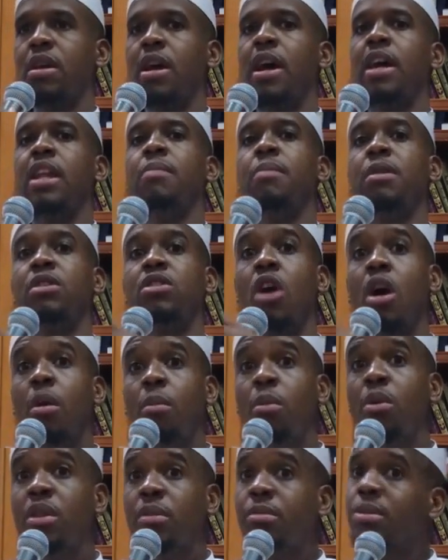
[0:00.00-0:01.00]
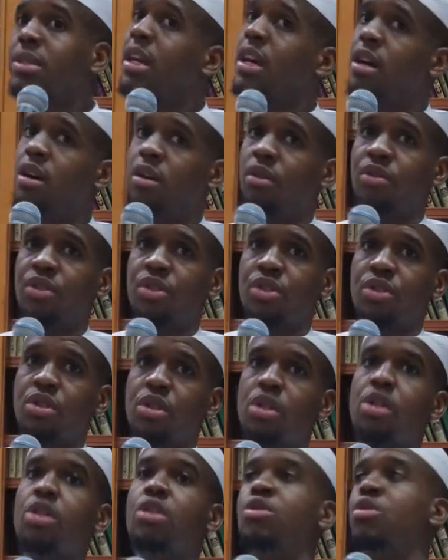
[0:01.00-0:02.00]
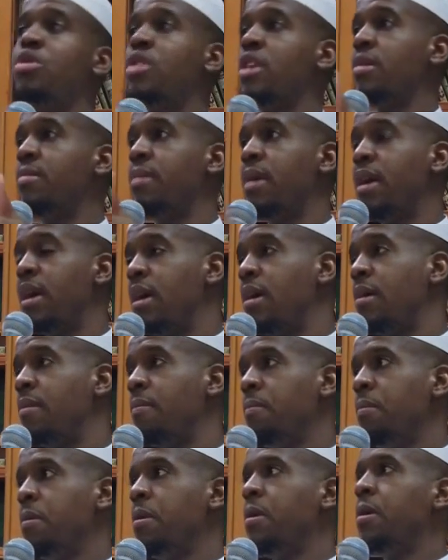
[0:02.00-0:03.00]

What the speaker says: And they must humble themselves to the imam,